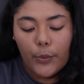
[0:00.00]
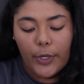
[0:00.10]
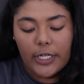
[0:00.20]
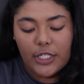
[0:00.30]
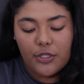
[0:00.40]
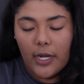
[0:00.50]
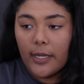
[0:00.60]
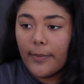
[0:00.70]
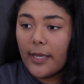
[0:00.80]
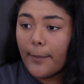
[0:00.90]
We're gonna try
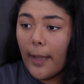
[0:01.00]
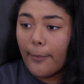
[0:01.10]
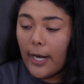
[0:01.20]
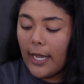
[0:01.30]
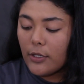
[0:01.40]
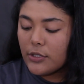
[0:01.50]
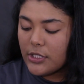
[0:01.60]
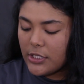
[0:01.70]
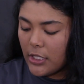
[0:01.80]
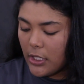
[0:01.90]
and make my
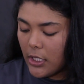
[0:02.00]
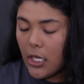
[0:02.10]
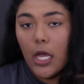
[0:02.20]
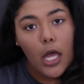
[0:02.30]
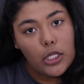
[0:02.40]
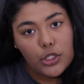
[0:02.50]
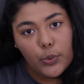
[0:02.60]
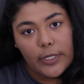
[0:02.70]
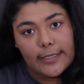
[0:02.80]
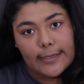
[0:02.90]
brows
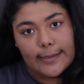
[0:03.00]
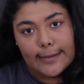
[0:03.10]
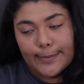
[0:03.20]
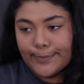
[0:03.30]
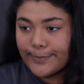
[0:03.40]
twins.